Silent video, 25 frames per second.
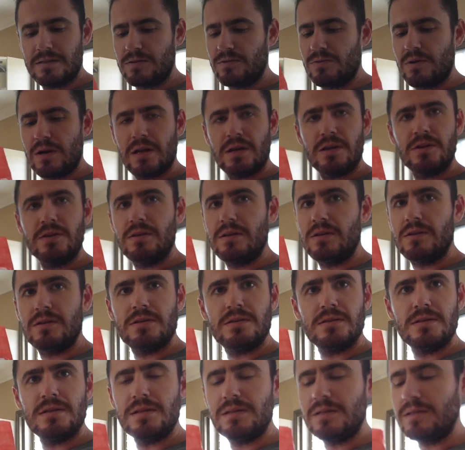It's
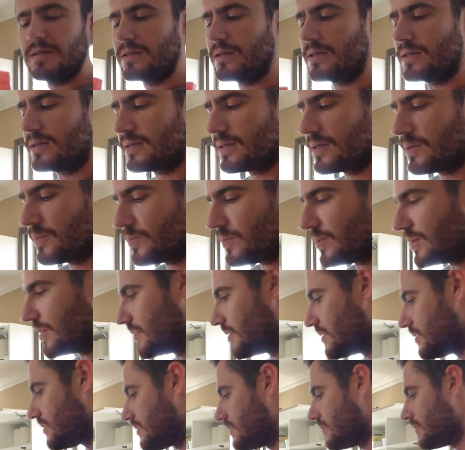regular, the
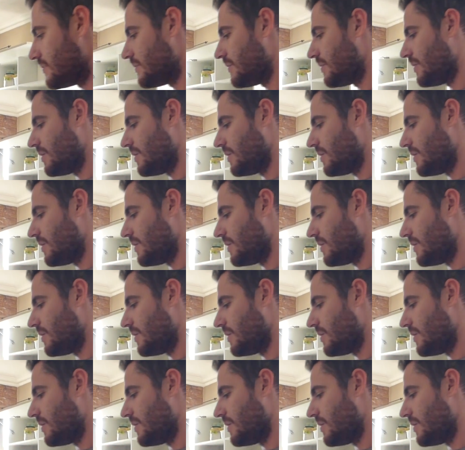simplest.